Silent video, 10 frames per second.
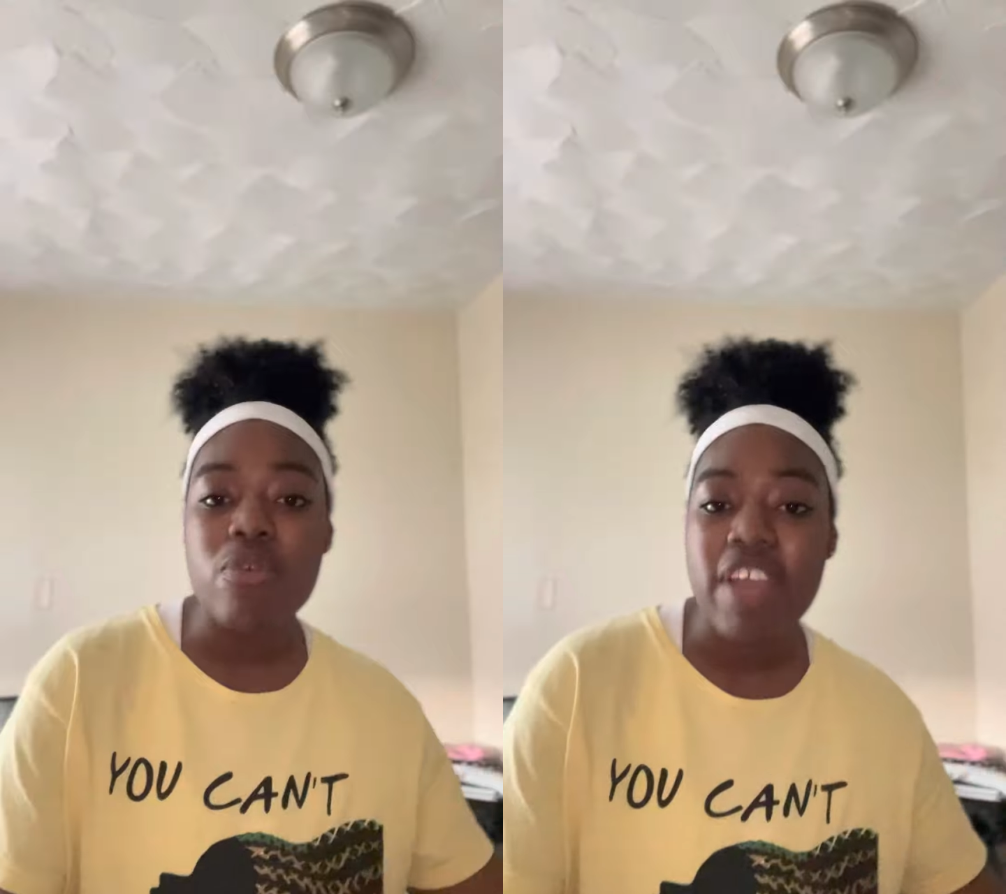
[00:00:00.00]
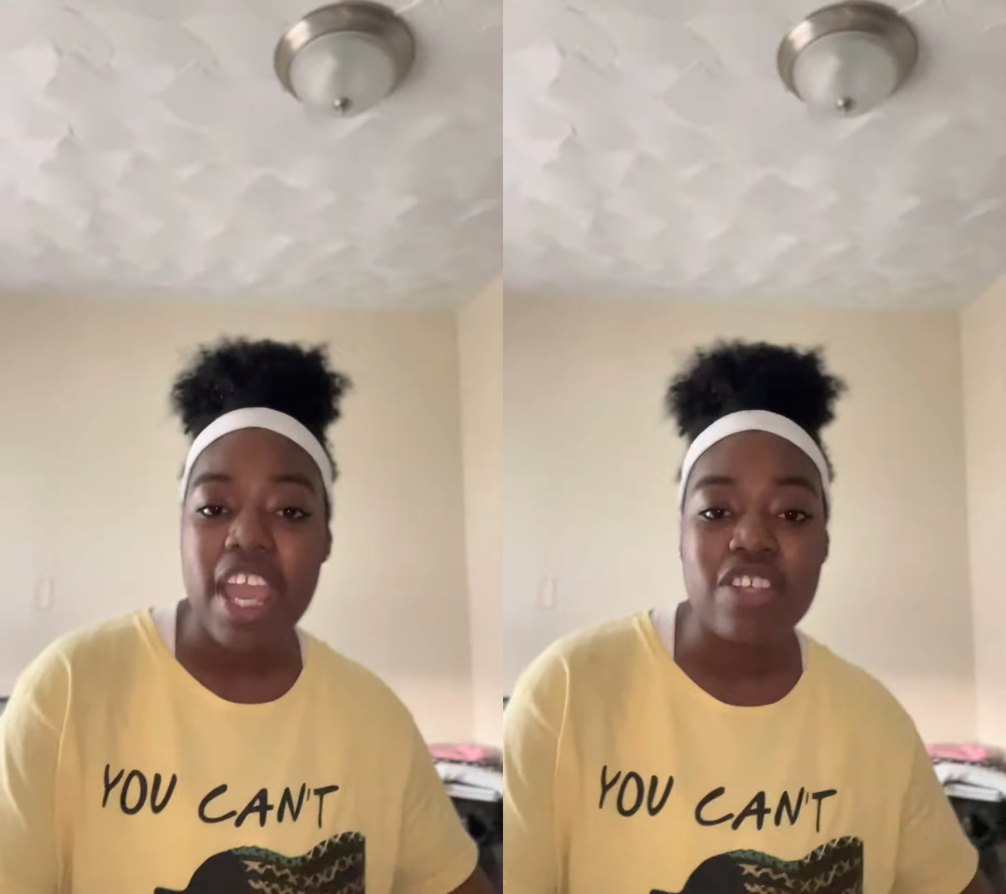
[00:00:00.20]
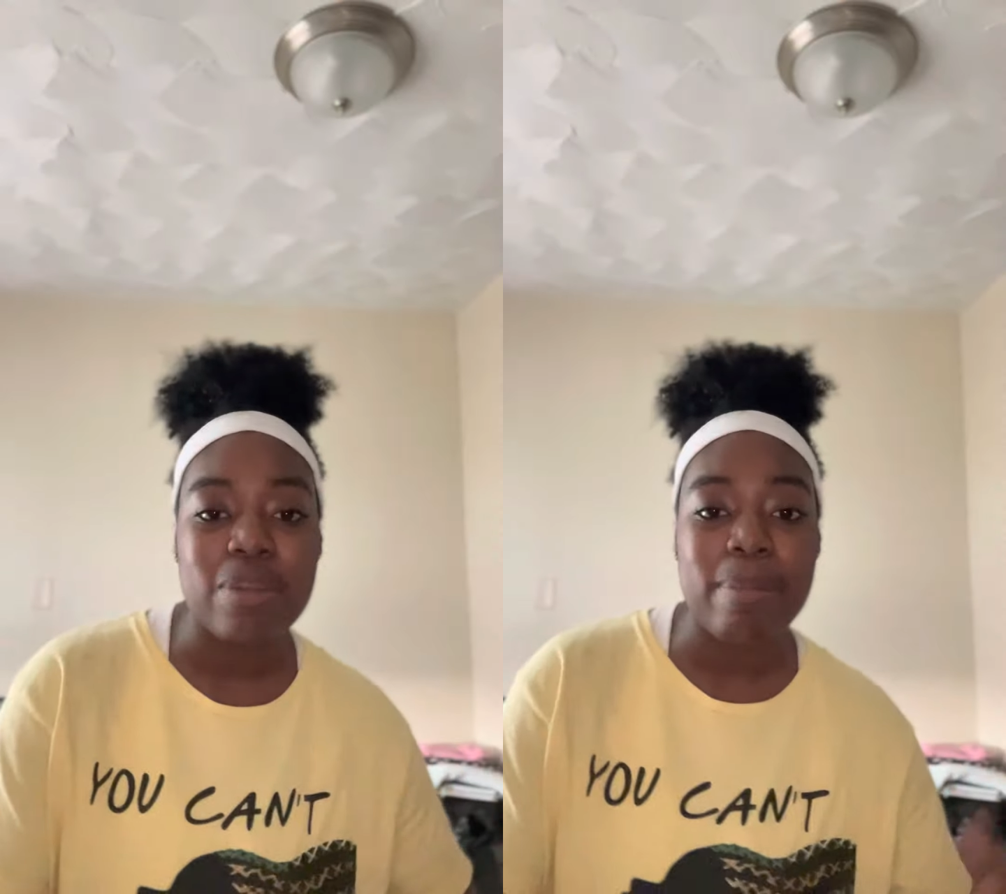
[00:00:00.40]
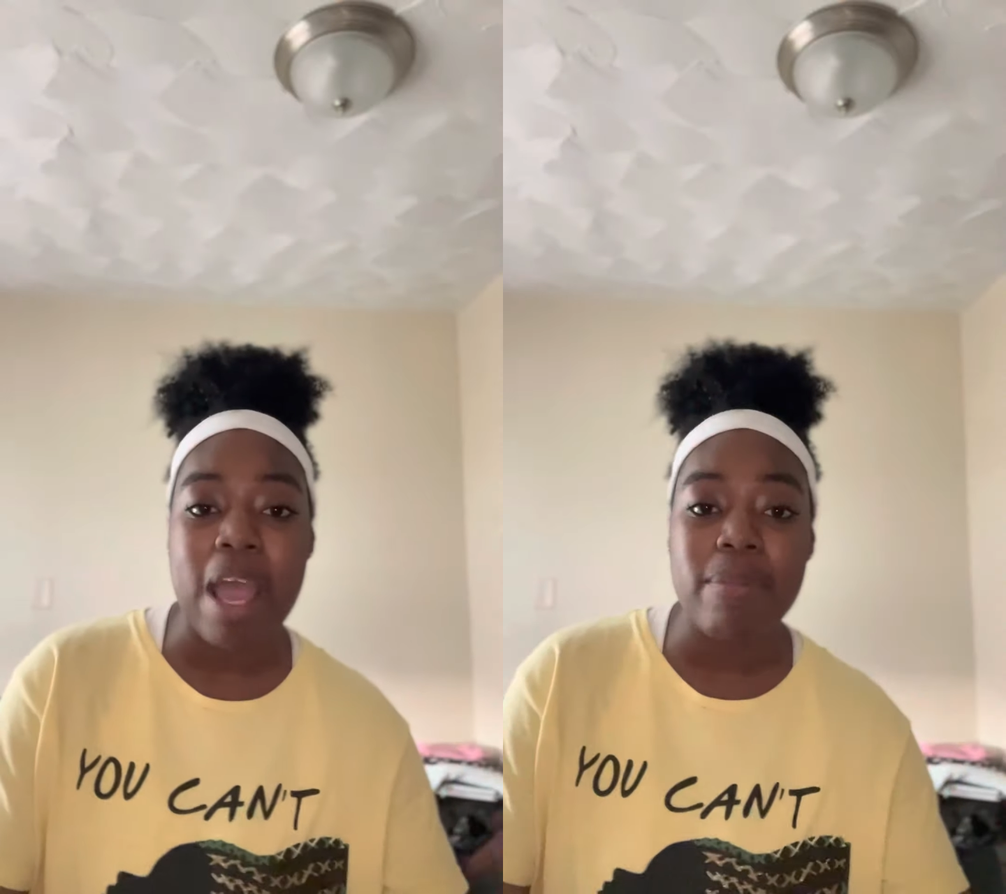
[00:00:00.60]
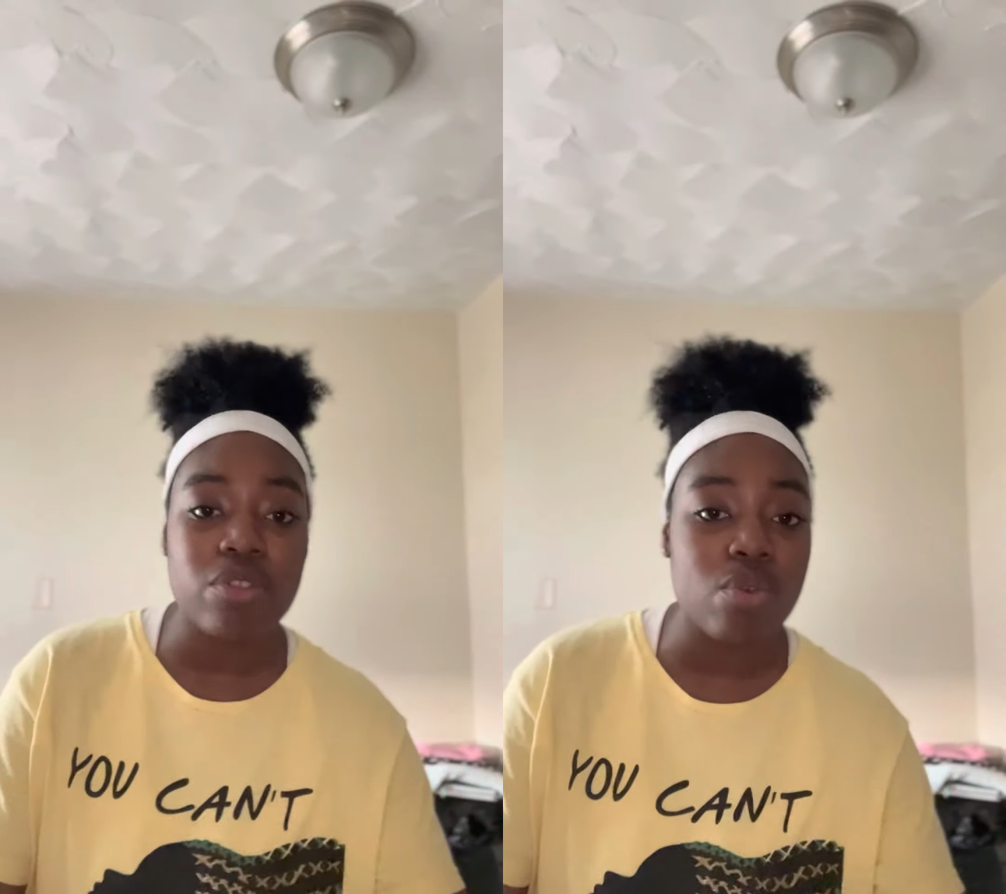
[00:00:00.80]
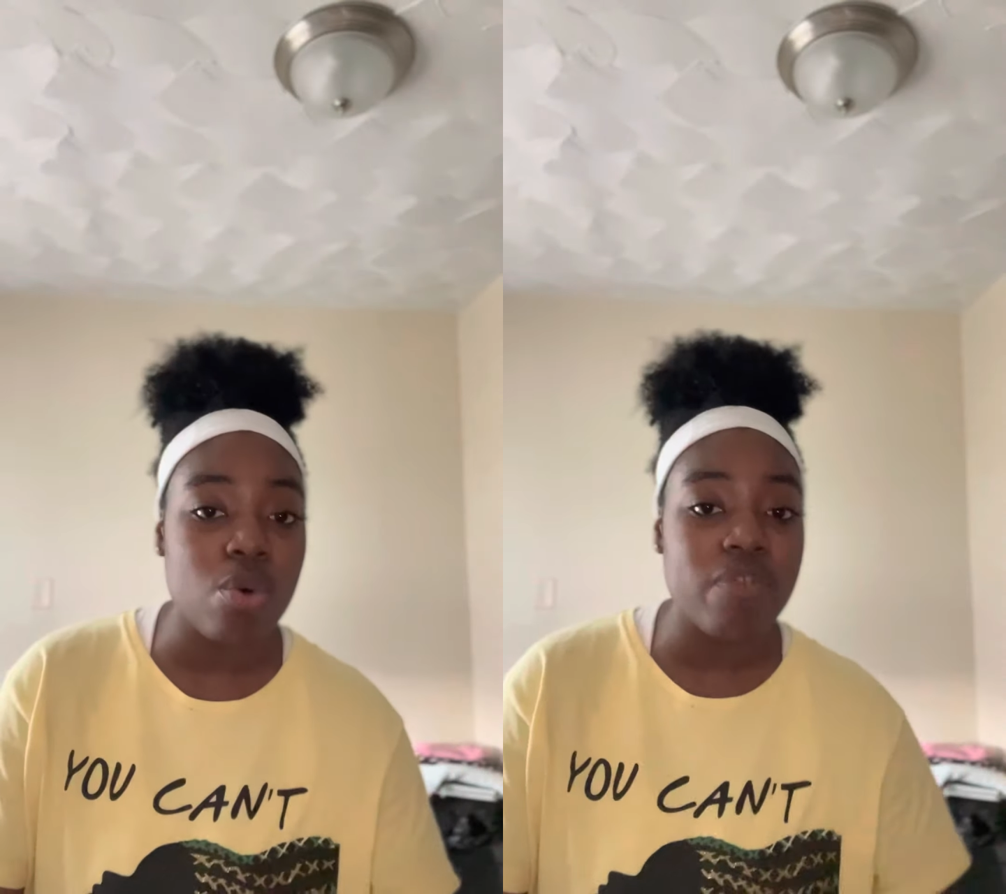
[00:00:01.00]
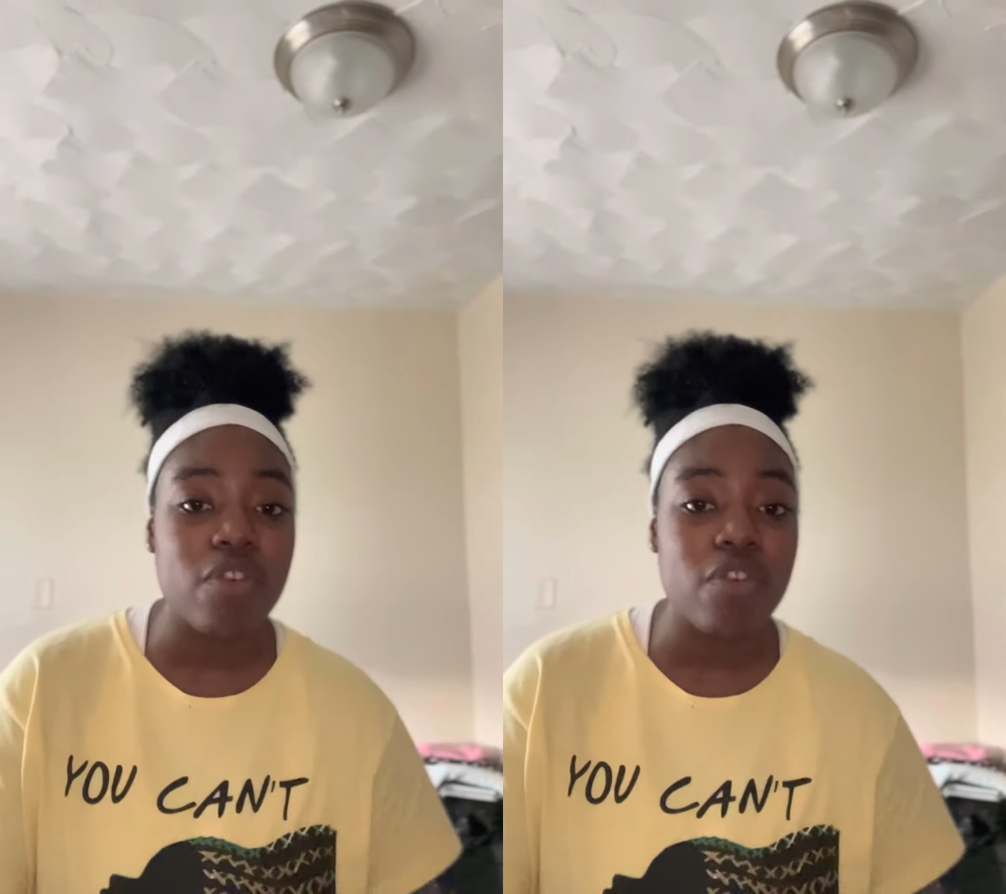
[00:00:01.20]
vacation, Bible school,